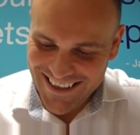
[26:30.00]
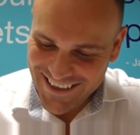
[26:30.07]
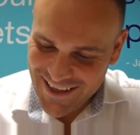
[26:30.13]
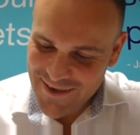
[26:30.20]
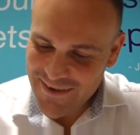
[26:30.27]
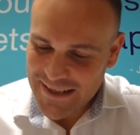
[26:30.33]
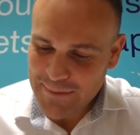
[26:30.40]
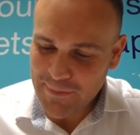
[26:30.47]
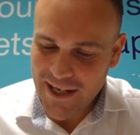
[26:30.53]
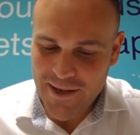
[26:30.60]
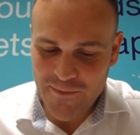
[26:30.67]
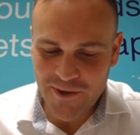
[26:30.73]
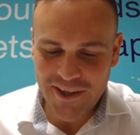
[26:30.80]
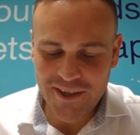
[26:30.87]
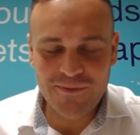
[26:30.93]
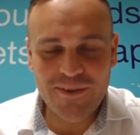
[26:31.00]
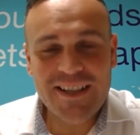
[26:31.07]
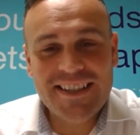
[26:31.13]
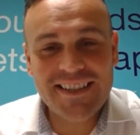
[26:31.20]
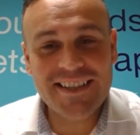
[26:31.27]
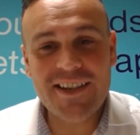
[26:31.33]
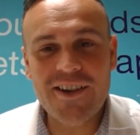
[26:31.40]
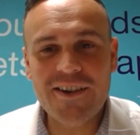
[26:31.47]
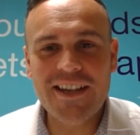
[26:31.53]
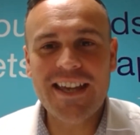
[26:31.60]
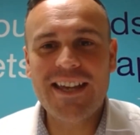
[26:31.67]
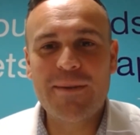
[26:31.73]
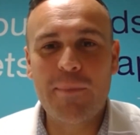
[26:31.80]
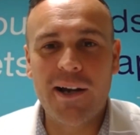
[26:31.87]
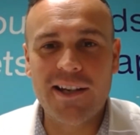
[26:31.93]
you explain what the risks are
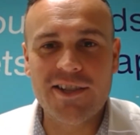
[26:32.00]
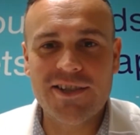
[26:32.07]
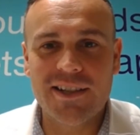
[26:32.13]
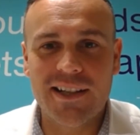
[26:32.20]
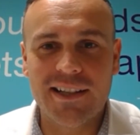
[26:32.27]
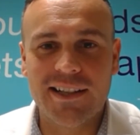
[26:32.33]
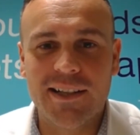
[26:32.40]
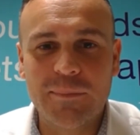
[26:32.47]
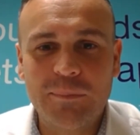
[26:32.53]
here, please, Shalena?